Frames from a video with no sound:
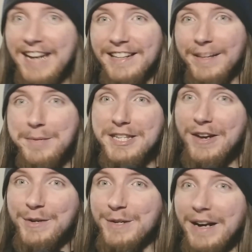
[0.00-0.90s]
and let me
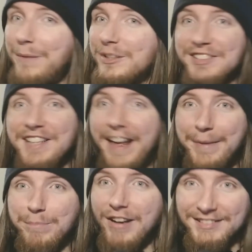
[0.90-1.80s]
tell you, I was not
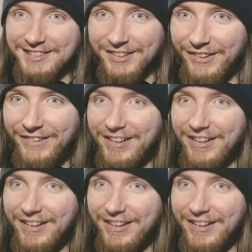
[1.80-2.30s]
impressed at all.